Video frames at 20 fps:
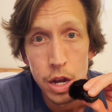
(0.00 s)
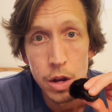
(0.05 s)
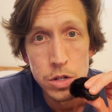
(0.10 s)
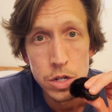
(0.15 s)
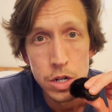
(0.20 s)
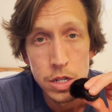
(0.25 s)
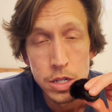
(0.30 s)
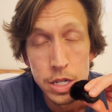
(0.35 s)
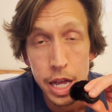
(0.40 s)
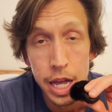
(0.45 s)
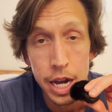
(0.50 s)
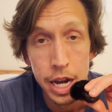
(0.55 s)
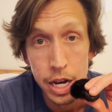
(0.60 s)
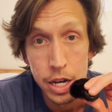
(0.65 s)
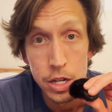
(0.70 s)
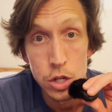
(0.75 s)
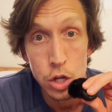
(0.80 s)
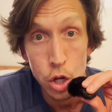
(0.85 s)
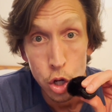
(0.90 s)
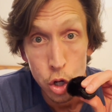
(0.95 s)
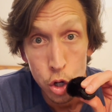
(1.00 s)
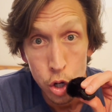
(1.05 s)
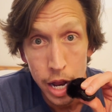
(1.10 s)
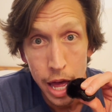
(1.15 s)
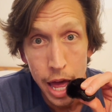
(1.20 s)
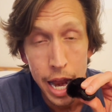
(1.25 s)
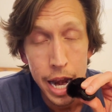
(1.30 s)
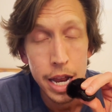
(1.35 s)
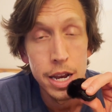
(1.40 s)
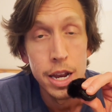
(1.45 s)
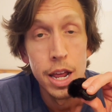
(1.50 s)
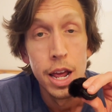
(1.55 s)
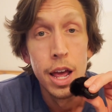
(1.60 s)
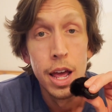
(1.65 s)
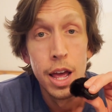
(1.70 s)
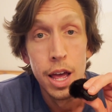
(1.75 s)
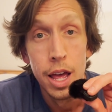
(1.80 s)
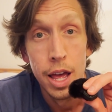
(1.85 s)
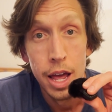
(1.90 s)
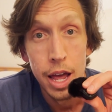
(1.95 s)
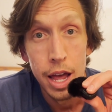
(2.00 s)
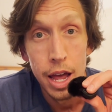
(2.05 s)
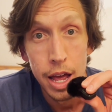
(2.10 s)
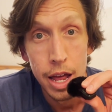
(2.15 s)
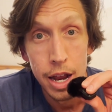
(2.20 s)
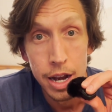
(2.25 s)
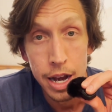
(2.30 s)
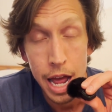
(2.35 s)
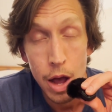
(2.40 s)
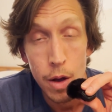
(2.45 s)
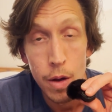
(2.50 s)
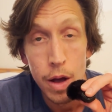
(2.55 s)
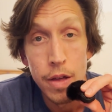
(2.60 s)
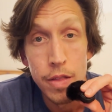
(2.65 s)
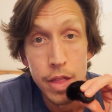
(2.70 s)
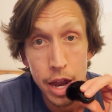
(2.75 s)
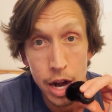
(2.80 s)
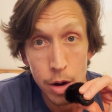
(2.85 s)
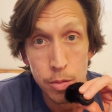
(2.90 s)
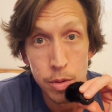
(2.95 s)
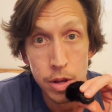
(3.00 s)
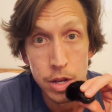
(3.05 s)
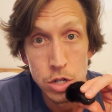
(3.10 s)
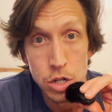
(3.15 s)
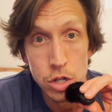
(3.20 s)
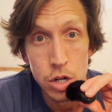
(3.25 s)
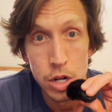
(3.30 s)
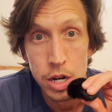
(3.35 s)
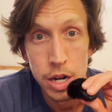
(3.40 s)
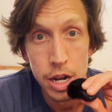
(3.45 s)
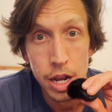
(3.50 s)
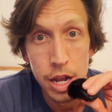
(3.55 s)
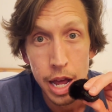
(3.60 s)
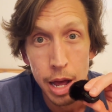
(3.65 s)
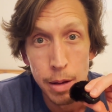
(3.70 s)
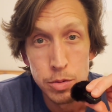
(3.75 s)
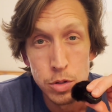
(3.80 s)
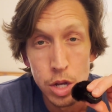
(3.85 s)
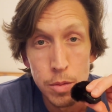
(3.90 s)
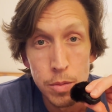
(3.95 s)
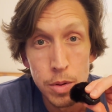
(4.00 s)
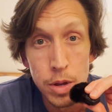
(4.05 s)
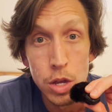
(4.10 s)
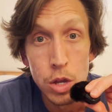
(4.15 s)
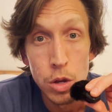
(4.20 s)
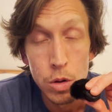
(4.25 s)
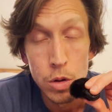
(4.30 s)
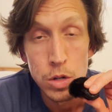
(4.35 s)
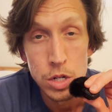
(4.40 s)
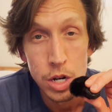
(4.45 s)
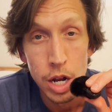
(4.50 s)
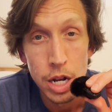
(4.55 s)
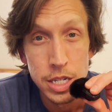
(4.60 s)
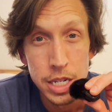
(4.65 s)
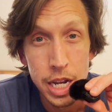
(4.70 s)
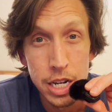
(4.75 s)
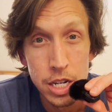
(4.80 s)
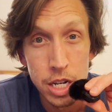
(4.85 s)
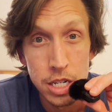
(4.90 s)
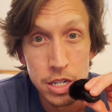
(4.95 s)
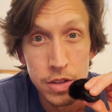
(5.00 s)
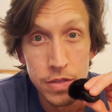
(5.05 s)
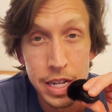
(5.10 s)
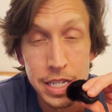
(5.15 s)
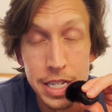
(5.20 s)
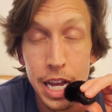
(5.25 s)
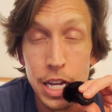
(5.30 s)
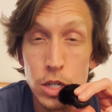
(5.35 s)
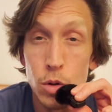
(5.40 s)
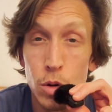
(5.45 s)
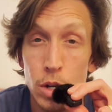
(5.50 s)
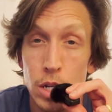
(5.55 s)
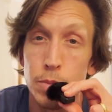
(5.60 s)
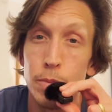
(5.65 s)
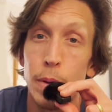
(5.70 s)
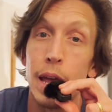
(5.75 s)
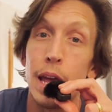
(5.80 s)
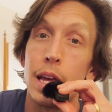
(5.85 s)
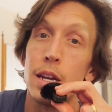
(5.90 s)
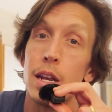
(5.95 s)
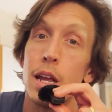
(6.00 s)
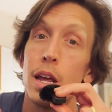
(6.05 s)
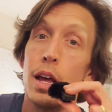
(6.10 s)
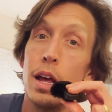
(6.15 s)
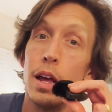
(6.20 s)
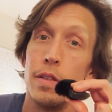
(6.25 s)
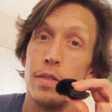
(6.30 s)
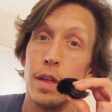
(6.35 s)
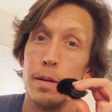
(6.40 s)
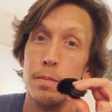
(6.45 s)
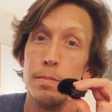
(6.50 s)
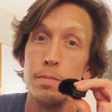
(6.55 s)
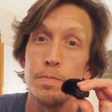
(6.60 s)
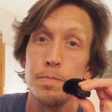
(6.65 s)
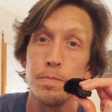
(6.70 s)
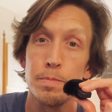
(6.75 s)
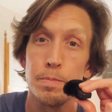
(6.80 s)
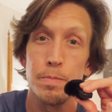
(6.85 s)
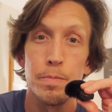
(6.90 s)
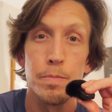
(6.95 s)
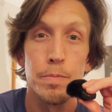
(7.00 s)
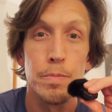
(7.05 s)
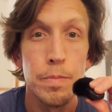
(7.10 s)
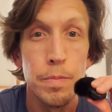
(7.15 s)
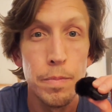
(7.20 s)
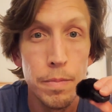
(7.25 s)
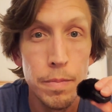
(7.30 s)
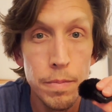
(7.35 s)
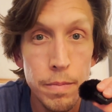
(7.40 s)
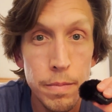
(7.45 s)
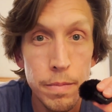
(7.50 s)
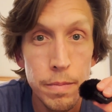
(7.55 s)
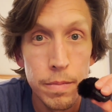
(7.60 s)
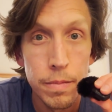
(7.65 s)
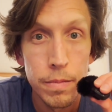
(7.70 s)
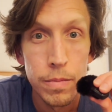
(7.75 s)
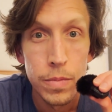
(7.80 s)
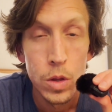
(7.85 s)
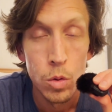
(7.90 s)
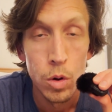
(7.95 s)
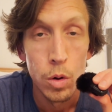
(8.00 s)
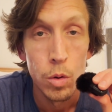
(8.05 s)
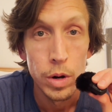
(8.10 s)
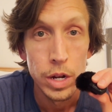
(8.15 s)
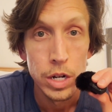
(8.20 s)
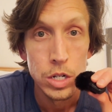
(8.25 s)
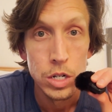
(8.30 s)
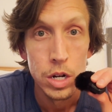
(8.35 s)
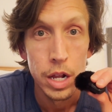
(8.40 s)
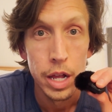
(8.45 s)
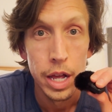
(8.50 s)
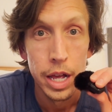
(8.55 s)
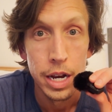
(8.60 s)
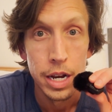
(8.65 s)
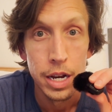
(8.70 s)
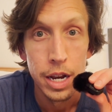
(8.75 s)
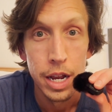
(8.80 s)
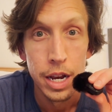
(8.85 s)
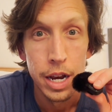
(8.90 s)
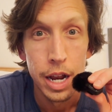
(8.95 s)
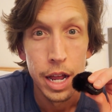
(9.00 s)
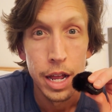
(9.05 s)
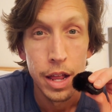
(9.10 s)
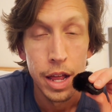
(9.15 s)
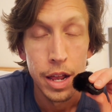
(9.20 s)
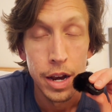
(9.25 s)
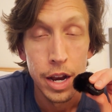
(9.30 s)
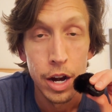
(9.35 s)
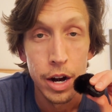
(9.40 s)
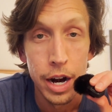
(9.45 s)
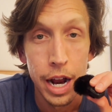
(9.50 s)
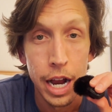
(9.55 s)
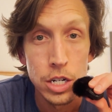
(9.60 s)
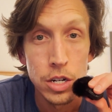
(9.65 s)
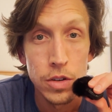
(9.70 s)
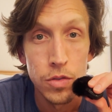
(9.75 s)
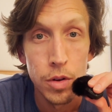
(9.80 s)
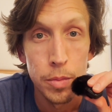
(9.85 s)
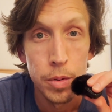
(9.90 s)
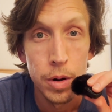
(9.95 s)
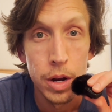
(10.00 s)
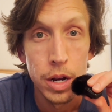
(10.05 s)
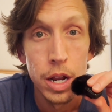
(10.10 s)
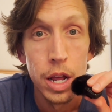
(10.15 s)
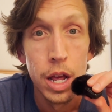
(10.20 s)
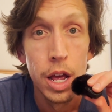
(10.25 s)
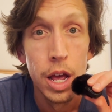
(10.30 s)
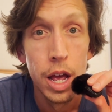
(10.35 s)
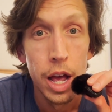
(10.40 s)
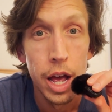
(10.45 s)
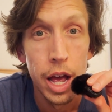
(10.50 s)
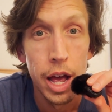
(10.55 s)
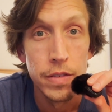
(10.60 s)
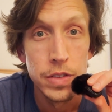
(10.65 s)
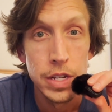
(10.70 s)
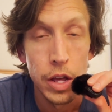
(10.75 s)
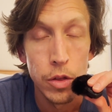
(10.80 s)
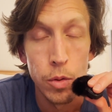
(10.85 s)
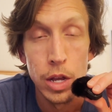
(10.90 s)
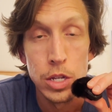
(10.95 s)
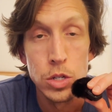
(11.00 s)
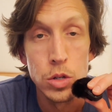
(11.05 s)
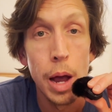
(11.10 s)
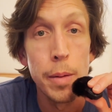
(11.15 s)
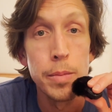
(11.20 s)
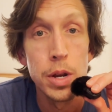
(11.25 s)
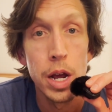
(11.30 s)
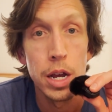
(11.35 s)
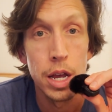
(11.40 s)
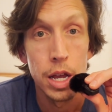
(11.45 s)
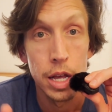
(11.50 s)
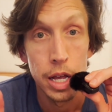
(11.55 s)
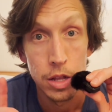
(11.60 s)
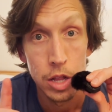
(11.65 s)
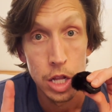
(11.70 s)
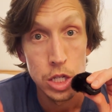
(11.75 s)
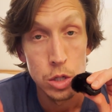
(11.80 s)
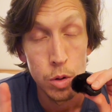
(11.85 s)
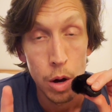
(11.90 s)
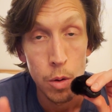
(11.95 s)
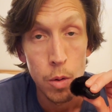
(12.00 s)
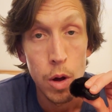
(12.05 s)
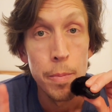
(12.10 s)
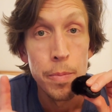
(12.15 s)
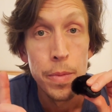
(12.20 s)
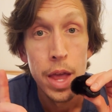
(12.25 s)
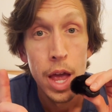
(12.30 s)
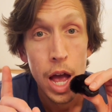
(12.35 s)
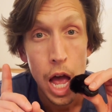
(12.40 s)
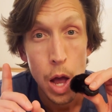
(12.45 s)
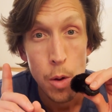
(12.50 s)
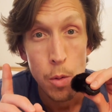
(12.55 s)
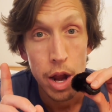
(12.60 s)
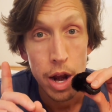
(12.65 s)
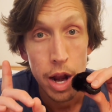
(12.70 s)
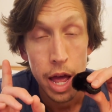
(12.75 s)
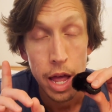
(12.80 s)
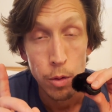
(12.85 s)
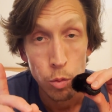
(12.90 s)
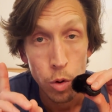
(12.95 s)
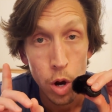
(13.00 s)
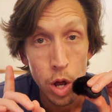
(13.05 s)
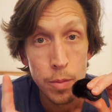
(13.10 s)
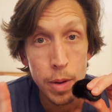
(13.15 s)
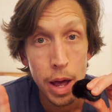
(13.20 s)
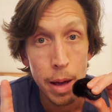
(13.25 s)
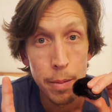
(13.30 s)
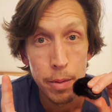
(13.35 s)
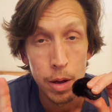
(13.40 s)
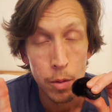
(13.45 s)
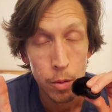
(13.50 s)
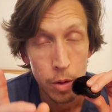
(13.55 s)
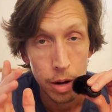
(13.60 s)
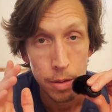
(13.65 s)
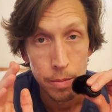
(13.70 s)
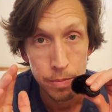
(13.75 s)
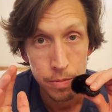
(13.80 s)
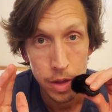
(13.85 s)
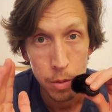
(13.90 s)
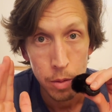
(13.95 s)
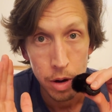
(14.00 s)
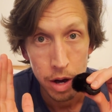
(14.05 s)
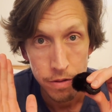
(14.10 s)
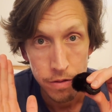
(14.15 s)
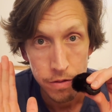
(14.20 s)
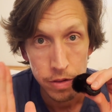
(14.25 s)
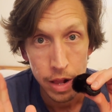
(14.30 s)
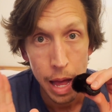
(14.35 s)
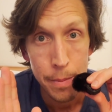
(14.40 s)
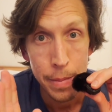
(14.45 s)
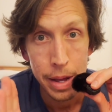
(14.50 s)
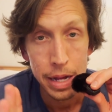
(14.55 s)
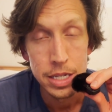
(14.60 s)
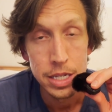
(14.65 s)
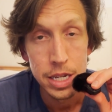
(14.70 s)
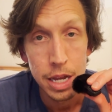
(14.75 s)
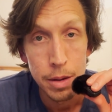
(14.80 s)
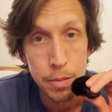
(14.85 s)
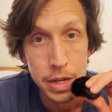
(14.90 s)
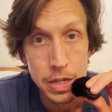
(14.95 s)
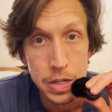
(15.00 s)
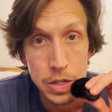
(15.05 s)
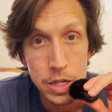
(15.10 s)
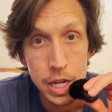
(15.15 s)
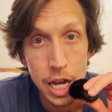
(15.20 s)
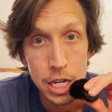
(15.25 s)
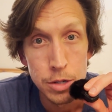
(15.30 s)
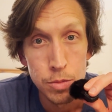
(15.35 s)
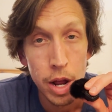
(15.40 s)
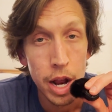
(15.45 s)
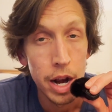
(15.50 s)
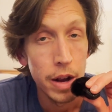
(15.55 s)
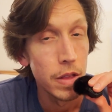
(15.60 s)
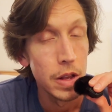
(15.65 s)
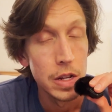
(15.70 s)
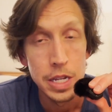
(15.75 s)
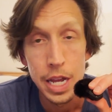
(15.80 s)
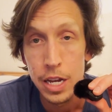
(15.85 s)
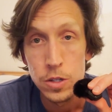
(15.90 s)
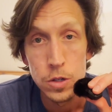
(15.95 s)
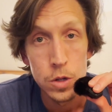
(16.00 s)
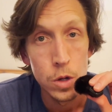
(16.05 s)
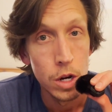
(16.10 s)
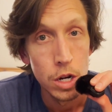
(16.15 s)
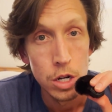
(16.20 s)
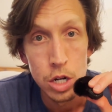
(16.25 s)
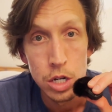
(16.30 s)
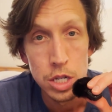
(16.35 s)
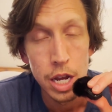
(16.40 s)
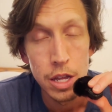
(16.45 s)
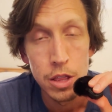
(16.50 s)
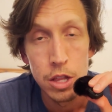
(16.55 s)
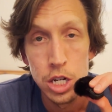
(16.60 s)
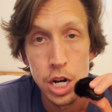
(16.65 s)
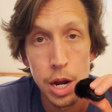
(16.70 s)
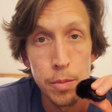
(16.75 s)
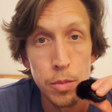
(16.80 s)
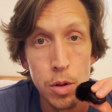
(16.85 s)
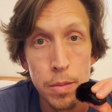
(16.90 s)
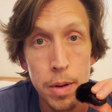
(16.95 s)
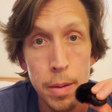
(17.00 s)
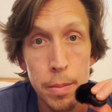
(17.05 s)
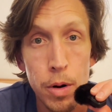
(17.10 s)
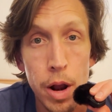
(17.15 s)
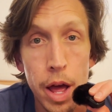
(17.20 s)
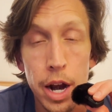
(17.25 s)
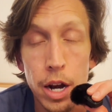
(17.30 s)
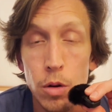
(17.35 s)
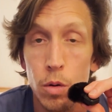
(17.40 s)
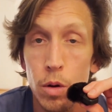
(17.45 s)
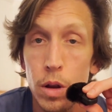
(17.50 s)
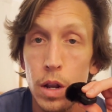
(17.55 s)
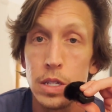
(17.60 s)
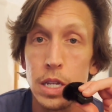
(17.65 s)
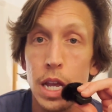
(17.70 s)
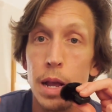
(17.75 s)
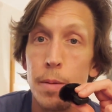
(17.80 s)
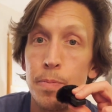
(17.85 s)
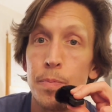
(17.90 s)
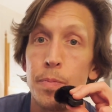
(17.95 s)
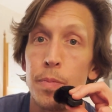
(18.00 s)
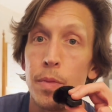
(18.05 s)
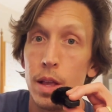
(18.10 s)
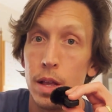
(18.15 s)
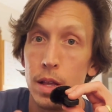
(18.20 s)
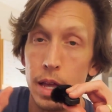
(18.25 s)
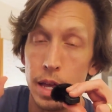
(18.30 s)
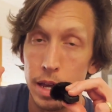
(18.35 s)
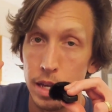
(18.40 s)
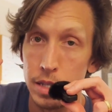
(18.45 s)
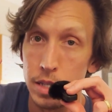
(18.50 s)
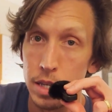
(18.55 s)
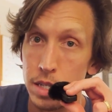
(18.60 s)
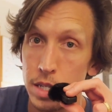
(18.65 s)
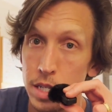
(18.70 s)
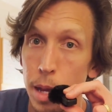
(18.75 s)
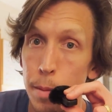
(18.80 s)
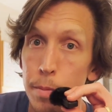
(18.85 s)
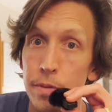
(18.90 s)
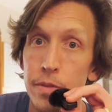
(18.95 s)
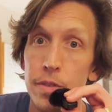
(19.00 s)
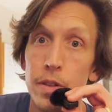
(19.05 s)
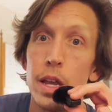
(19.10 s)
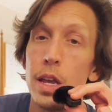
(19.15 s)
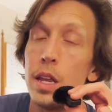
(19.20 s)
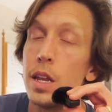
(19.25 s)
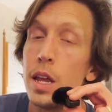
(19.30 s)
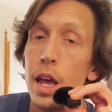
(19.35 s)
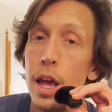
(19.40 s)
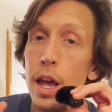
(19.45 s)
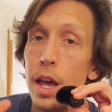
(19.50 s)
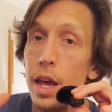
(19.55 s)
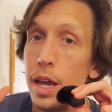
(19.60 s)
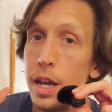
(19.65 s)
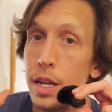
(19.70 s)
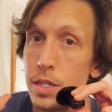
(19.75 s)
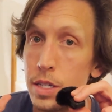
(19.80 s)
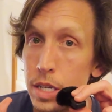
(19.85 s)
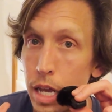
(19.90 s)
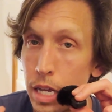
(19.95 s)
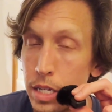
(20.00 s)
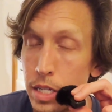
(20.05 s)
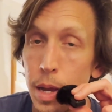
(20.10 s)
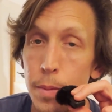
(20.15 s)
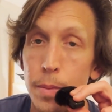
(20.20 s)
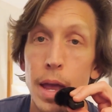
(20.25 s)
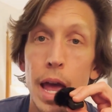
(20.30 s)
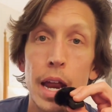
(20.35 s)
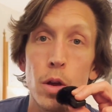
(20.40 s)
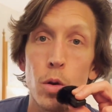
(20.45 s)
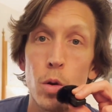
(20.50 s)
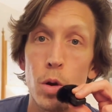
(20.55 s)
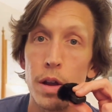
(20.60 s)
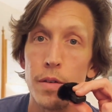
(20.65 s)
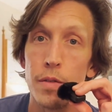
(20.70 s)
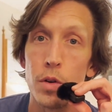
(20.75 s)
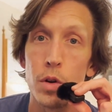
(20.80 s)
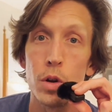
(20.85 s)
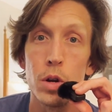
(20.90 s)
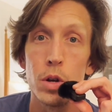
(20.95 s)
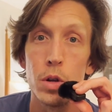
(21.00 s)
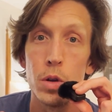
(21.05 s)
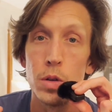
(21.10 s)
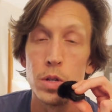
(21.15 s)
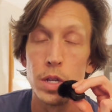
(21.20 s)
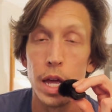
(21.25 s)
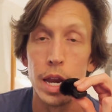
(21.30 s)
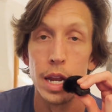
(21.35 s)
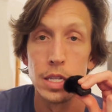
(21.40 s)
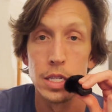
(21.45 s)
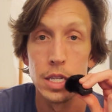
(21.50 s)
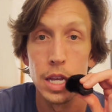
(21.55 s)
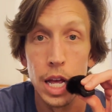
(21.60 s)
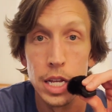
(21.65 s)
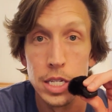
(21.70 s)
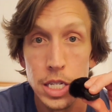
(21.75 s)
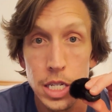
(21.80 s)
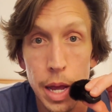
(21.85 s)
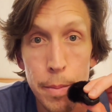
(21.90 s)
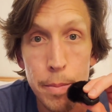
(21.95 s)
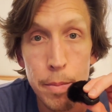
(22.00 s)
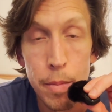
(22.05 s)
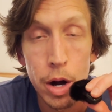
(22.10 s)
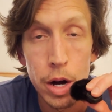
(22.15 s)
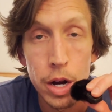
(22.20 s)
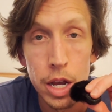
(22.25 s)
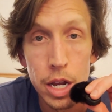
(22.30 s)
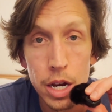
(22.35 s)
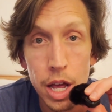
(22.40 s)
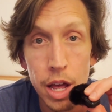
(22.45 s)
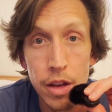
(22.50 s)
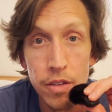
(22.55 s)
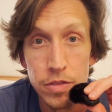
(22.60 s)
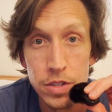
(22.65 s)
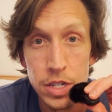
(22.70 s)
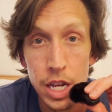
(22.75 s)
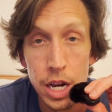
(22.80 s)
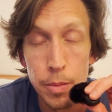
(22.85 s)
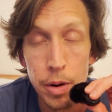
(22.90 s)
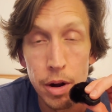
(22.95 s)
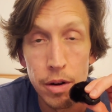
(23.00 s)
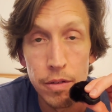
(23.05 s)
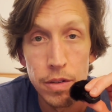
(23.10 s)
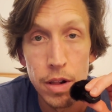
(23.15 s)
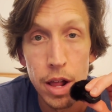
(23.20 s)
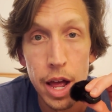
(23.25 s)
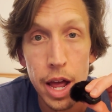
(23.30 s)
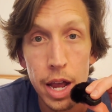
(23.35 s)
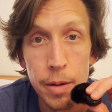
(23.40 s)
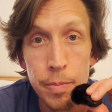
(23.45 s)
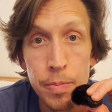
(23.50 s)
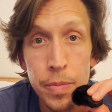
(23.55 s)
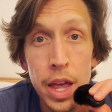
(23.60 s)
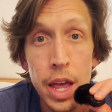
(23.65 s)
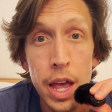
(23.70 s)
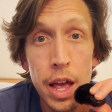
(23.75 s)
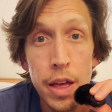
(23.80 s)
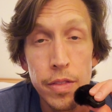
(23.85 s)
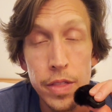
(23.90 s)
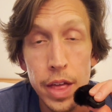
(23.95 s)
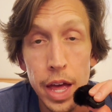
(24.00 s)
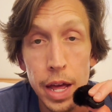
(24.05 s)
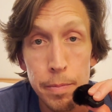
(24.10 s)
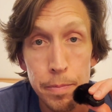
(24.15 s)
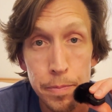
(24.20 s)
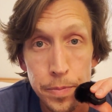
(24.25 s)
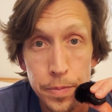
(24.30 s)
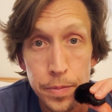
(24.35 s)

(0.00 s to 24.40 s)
oceans, and it is good at it now. And that airplane should absolutely be used on stage links of that size to expand the regional and international footprint of Southwest. So I'm talking like, this is what I want. I want a roadmap. I want a flatbed seat business class product that's executed just like the JetBlue Mint product, where it is it's a sub fleet, it's a subcategory of cruise, and it's a sub market of city pair flying that